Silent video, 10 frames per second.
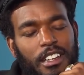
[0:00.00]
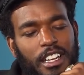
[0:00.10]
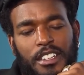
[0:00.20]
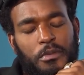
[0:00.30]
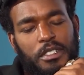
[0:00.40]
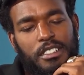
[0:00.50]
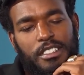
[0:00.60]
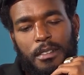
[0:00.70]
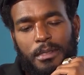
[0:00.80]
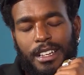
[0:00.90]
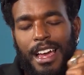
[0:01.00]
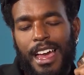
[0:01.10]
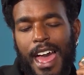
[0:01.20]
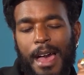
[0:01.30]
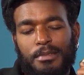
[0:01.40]
It wasn't something I
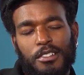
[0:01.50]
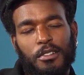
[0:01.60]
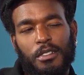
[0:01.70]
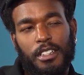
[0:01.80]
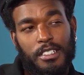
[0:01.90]
absolutely